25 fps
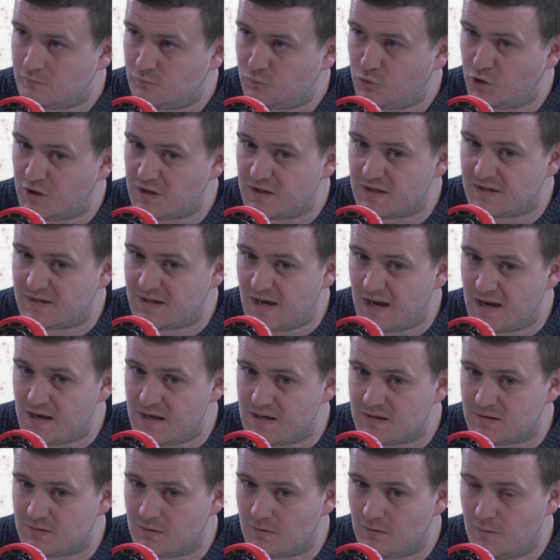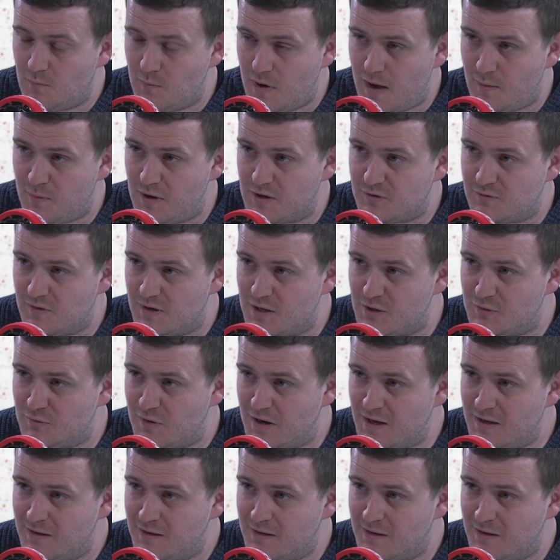What you're saying is Mbappe twenty twenty?